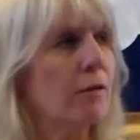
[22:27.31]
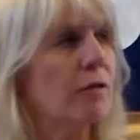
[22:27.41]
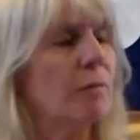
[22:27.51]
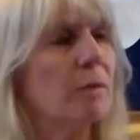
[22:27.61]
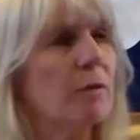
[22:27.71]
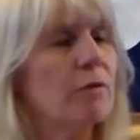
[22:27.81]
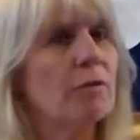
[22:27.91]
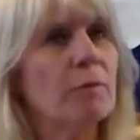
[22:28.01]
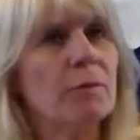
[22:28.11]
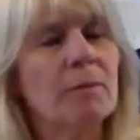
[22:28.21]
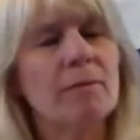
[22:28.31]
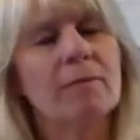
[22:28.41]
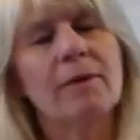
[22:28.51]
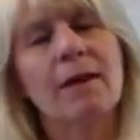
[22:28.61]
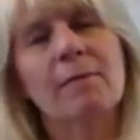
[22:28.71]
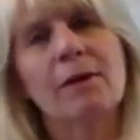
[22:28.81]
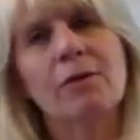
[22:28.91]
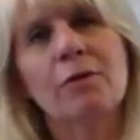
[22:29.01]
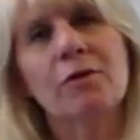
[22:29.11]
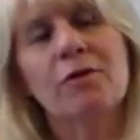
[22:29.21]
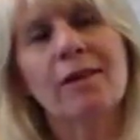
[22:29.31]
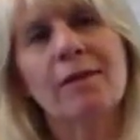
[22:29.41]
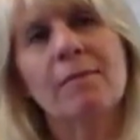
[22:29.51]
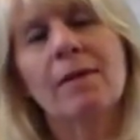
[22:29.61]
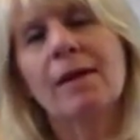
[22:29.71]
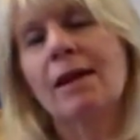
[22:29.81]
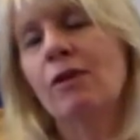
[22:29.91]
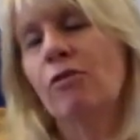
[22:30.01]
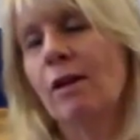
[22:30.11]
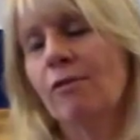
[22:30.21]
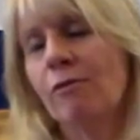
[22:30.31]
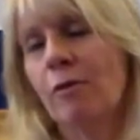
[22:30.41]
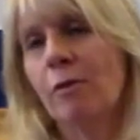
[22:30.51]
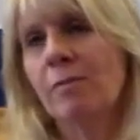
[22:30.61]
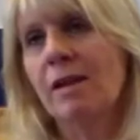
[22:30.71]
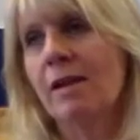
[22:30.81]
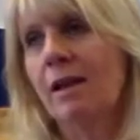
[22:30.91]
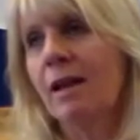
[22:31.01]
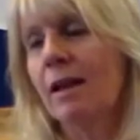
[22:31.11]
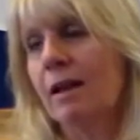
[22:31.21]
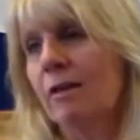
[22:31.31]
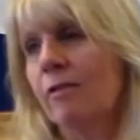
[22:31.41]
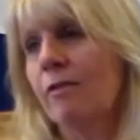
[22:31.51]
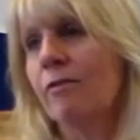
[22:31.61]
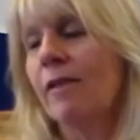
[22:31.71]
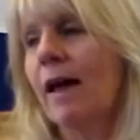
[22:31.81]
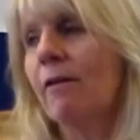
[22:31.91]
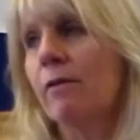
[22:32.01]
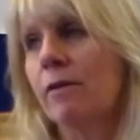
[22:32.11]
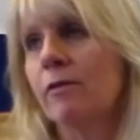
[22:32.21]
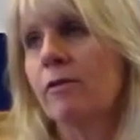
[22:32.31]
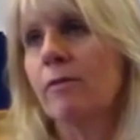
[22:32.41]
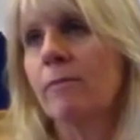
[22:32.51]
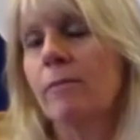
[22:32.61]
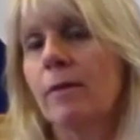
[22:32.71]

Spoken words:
spears were coming towards him, he transformed it into flowers.